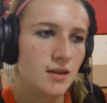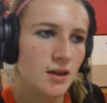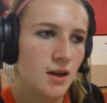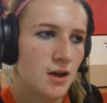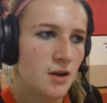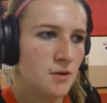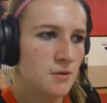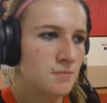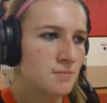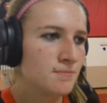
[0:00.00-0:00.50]

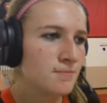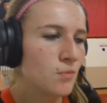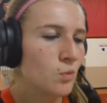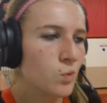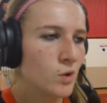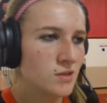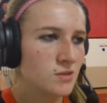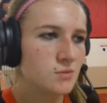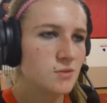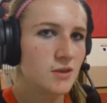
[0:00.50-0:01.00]

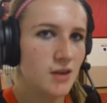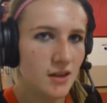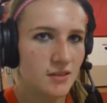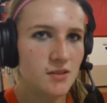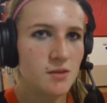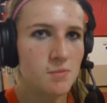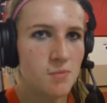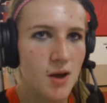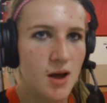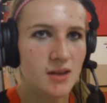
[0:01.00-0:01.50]
Once we got
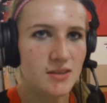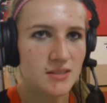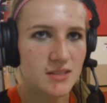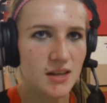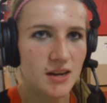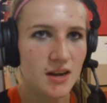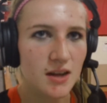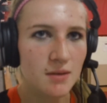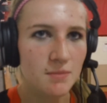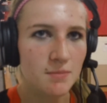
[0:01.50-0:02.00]
the ball
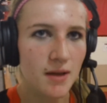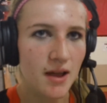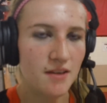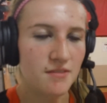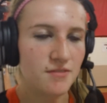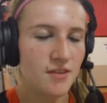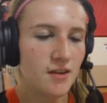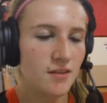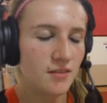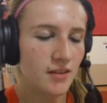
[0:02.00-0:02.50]
set up, I
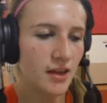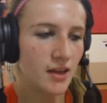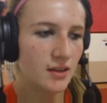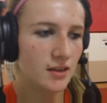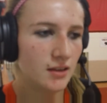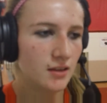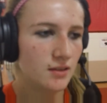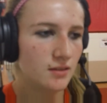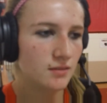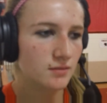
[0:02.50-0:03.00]
felt like
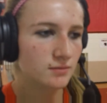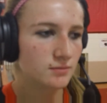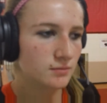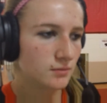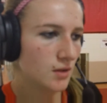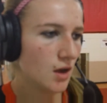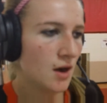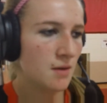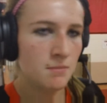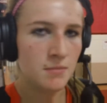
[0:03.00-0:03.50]

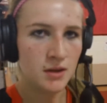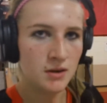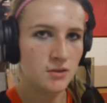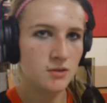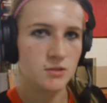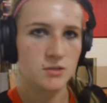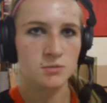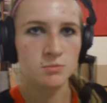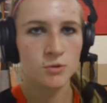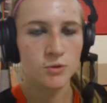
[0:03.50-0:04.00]
our
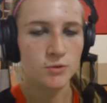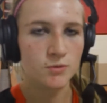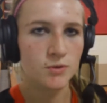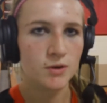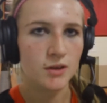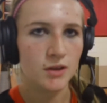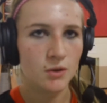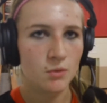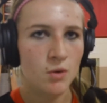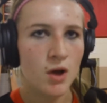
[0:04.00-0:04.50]
middles move
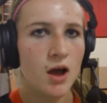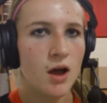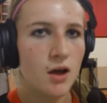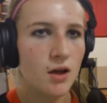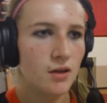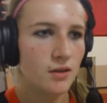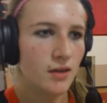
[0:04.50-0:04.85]
really well,